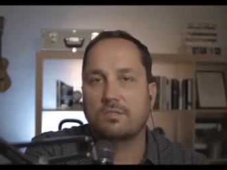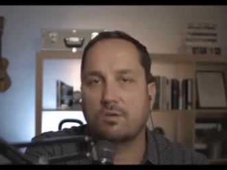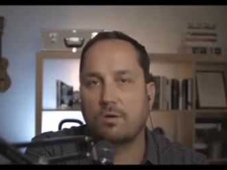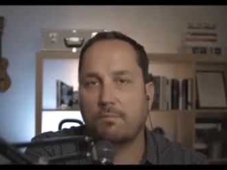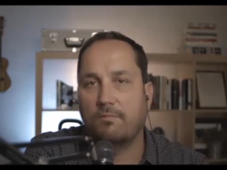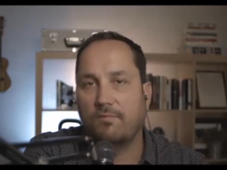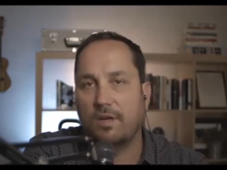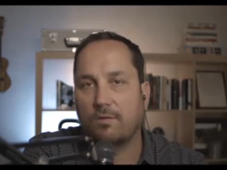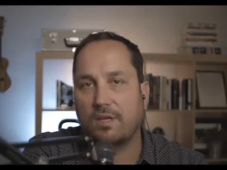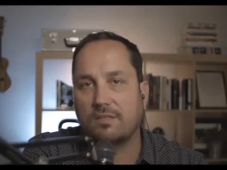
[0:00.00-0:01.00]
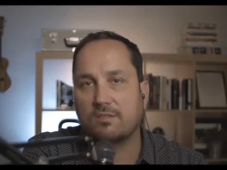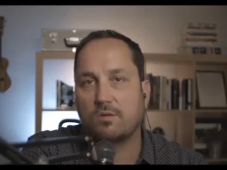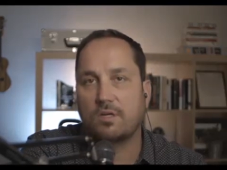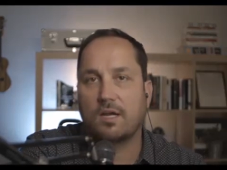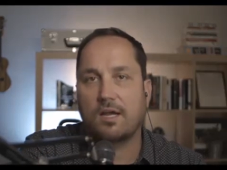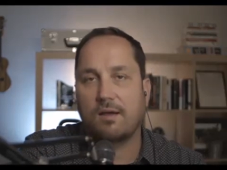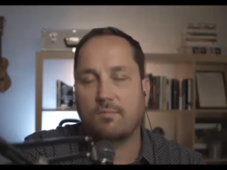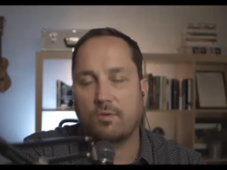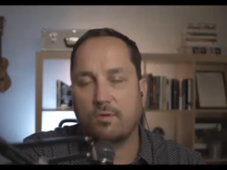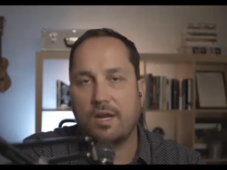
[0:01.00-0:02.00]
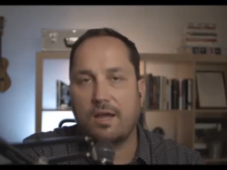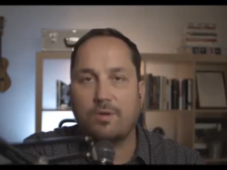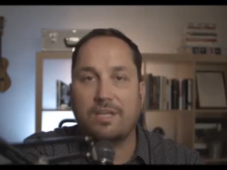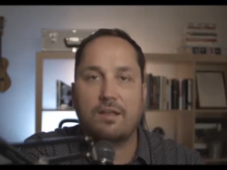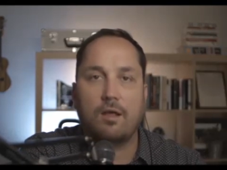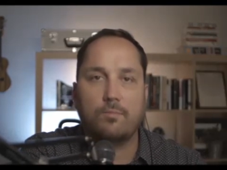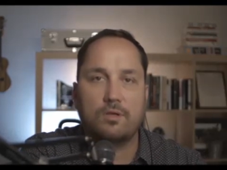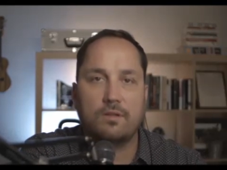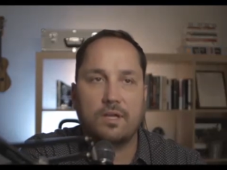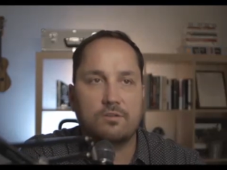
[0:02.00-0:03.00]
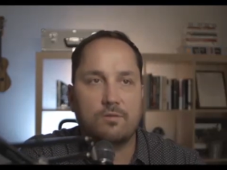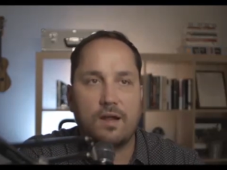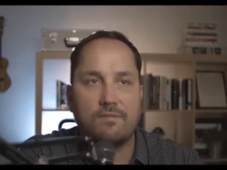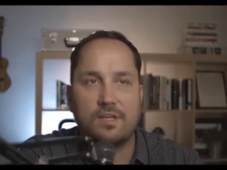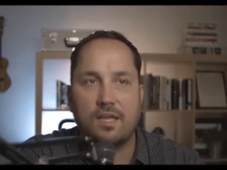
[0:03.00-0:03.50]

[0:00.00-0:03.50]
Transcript: Go to videocasestory.com, learn how we can help you collect, craft,